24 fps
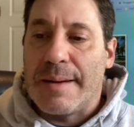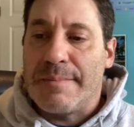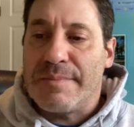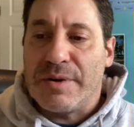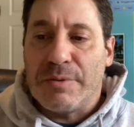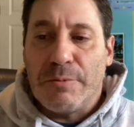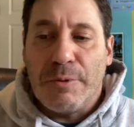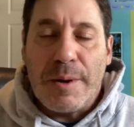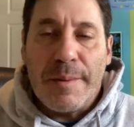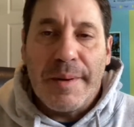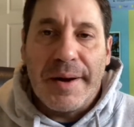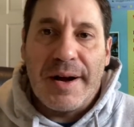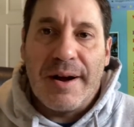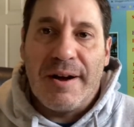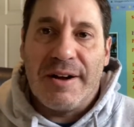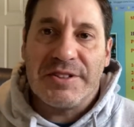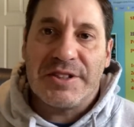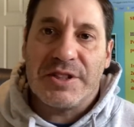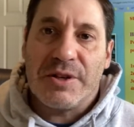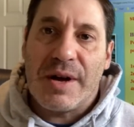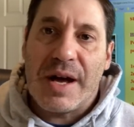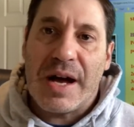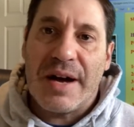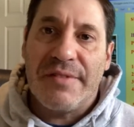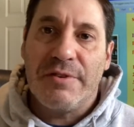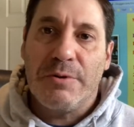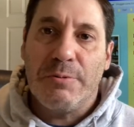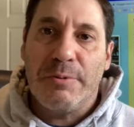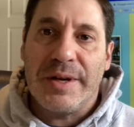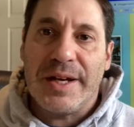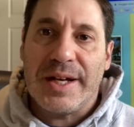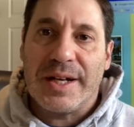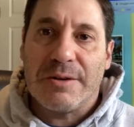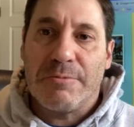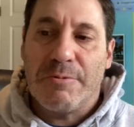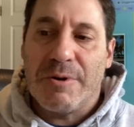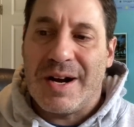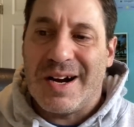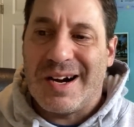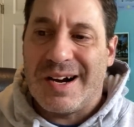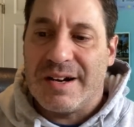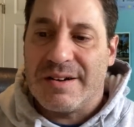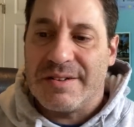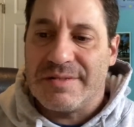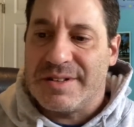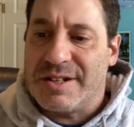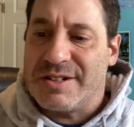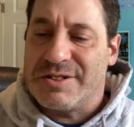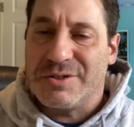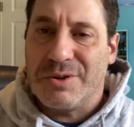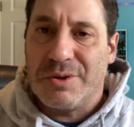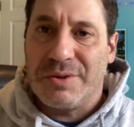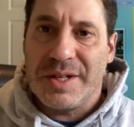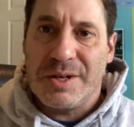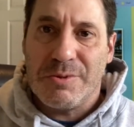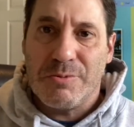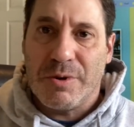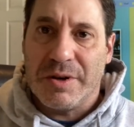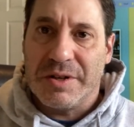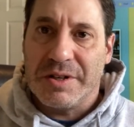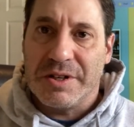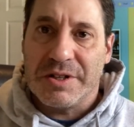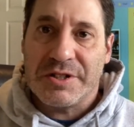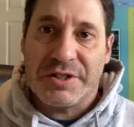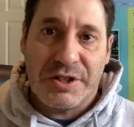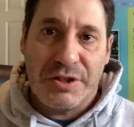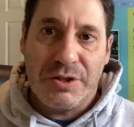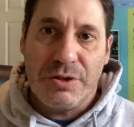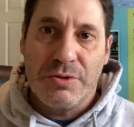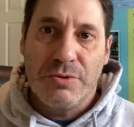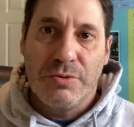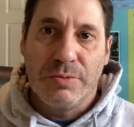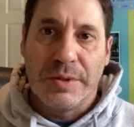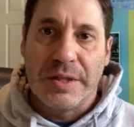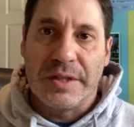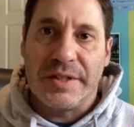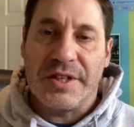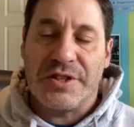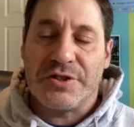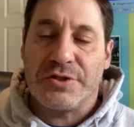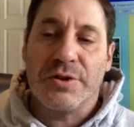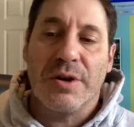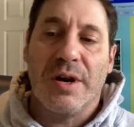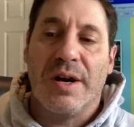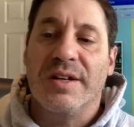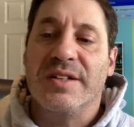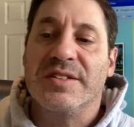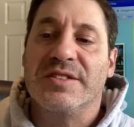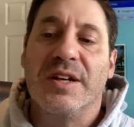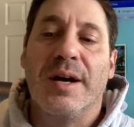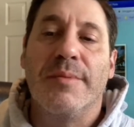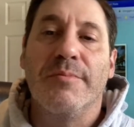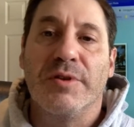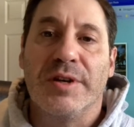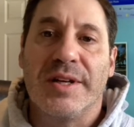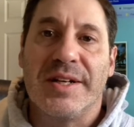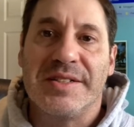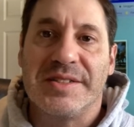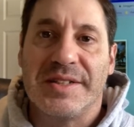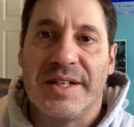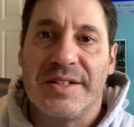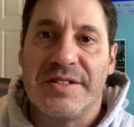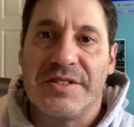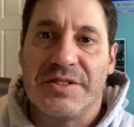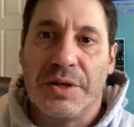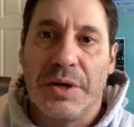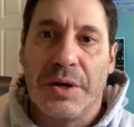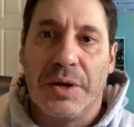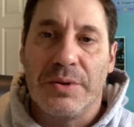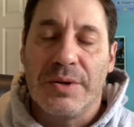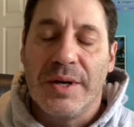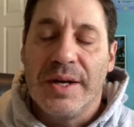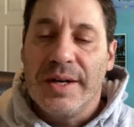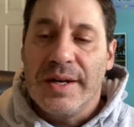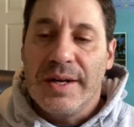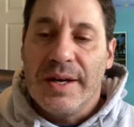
We might also have a week where there's only one or two really strong summaries, and so